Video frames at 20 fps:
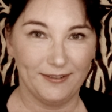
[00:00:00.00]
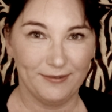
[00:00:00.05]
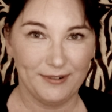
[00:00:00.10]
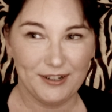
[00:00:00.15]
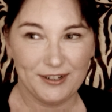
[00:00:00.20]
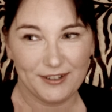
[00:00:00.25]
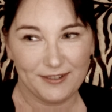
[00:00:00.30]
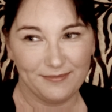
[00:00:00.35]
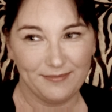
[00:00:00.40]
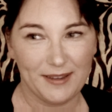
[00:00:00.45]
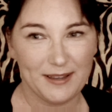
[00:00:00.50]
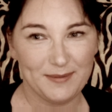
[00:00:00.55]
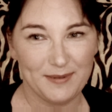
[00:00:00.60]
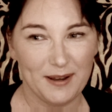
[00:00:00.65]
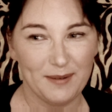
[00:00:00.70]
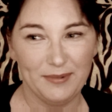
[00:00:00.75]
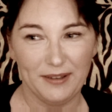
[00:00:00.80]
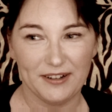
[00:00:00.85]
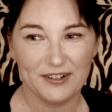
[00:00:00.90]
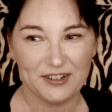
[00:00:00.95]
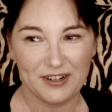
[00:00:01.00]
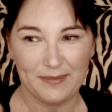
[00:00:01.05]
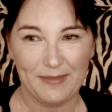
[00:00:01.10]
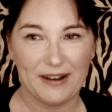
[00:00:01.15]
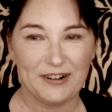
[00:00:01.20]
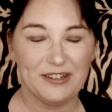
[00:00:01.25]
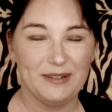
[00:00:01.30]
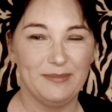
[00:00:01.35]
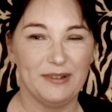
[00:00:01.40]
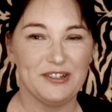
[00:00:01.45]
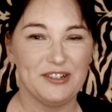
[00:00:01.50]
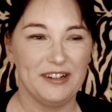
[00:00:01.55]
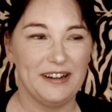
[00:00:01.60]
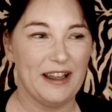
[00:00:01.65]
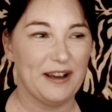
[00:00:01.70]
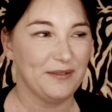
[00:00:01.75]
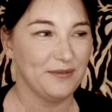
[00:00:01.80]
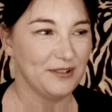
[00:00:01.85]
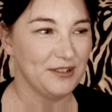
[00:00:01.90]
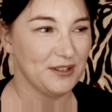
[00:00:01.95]
which makes me all blush. I'm actually blushing
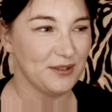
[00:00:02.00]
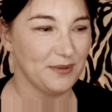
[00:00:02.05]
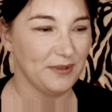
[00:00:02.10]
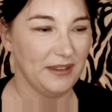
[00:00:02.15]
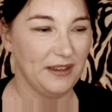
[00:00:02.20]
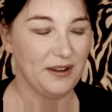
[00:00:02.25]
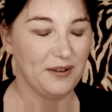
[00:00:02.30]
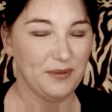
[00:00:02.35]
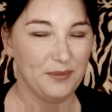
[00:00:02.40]
now, which is really